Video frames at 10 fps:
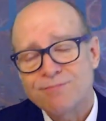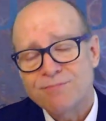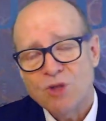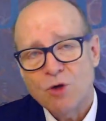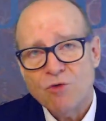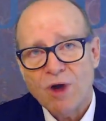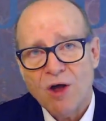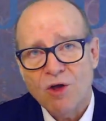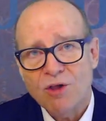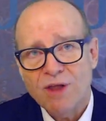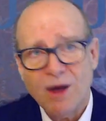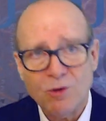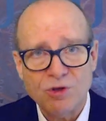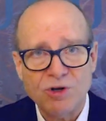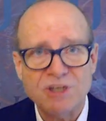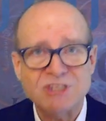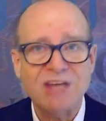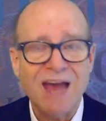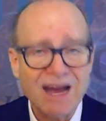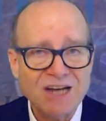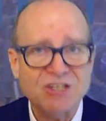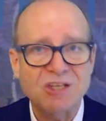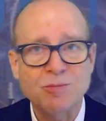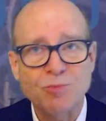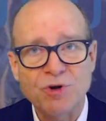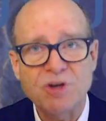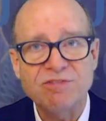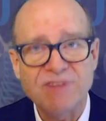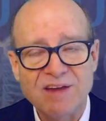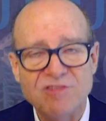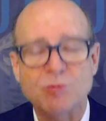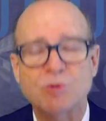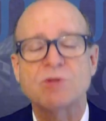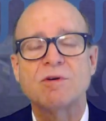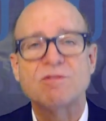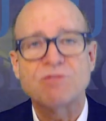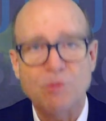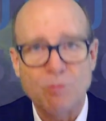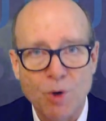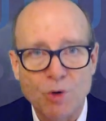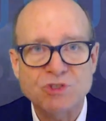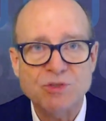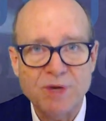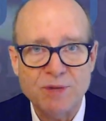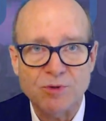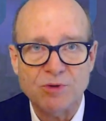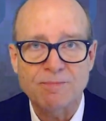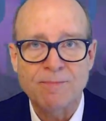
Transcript: the overall outlook is actually pretty favorable for most people.